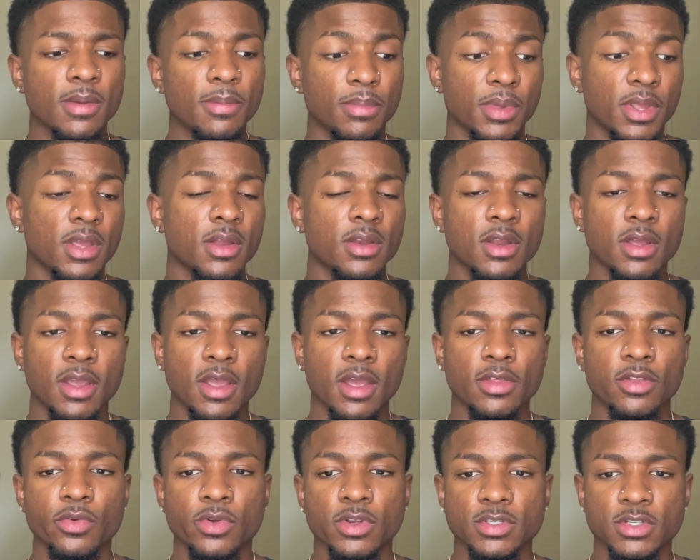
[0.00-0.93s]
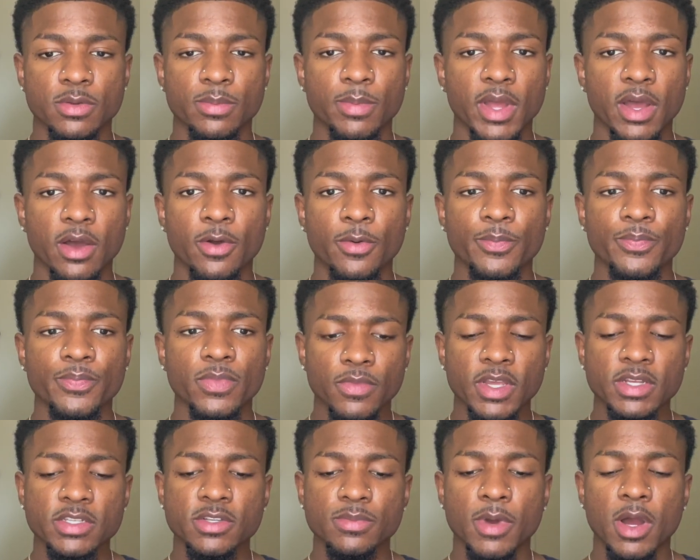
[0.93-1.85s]
being together is about.
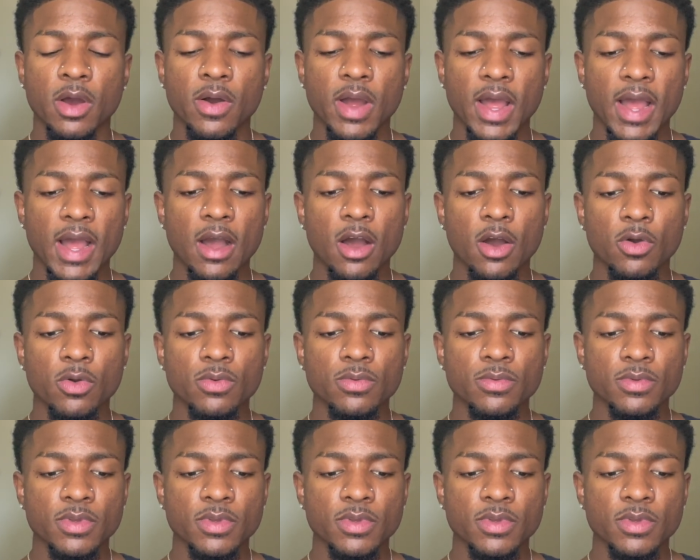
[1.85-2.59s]
It's about how